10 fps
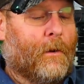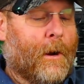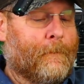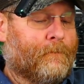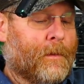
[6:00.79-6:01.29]
all
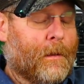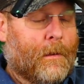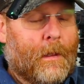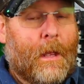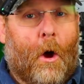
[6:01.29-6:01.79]
right?
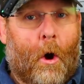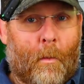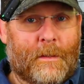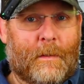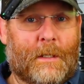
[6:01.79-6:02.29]

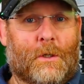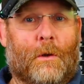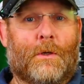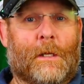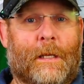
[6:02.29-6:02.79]
Always make sure
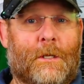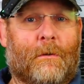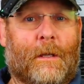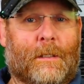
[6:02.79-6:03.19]
that you clean your